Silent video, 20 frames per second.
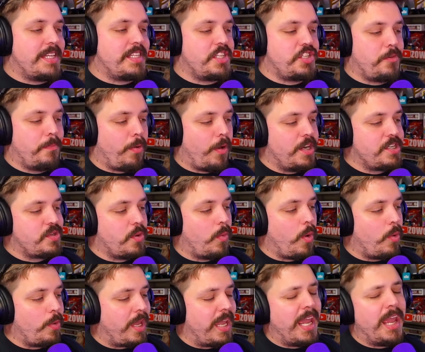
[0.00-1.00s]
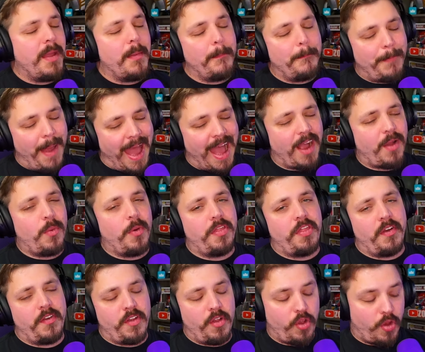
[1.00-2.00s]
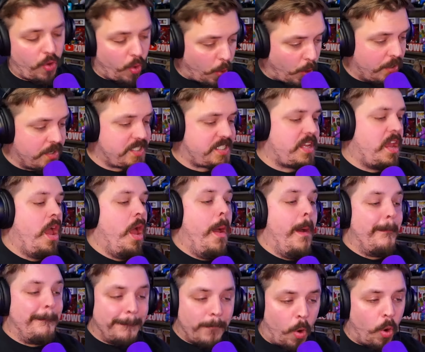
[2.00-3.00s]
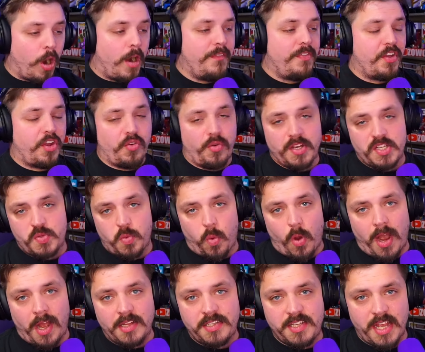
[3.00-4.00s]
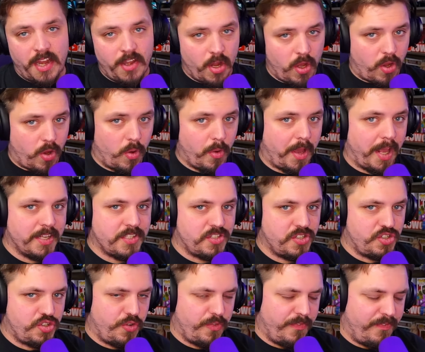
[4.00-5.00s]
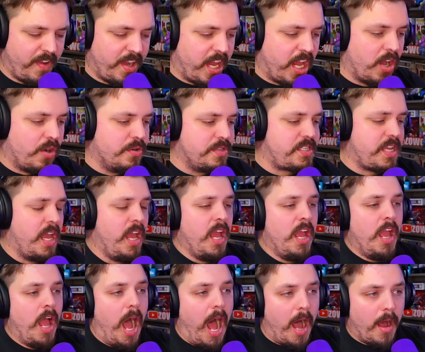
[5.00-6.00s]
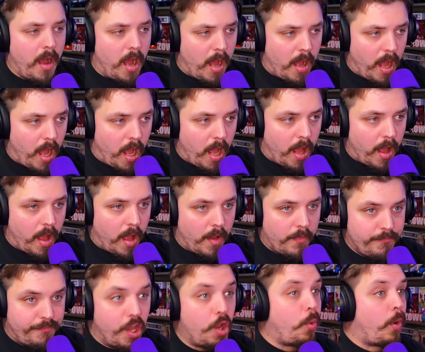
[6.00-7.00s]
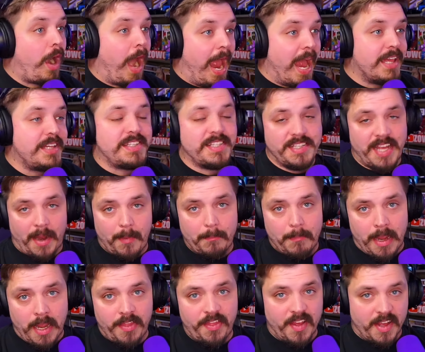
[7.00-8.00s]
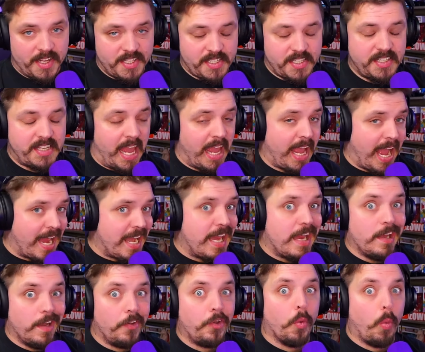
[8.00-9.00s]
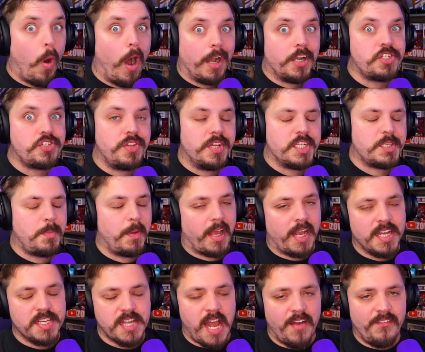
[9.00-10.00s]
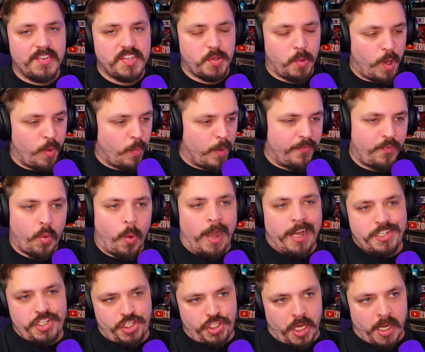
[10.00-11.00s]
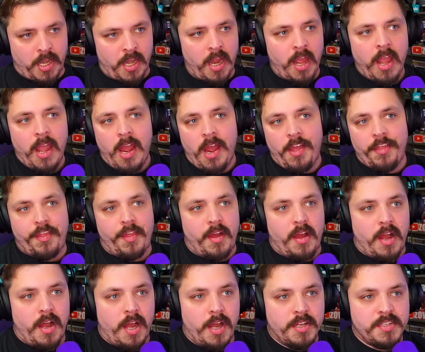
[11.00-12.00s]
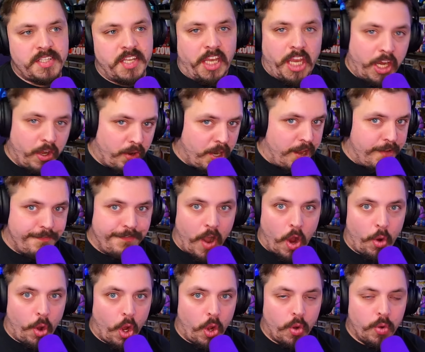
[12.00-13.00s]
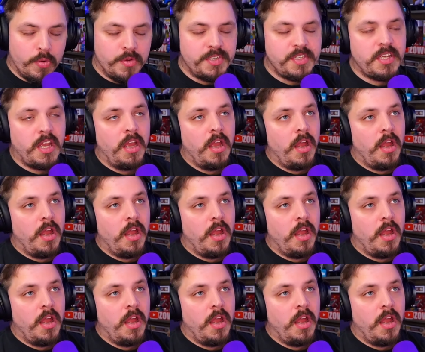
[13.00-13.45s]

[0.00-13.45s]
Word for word: It's your boy Zowoki back with, of course, more of the Chris Watts and Nichol Kessinger videos. Uh, viewer had sent me this saying I needed to watch this because obviously we've questioned the security photos,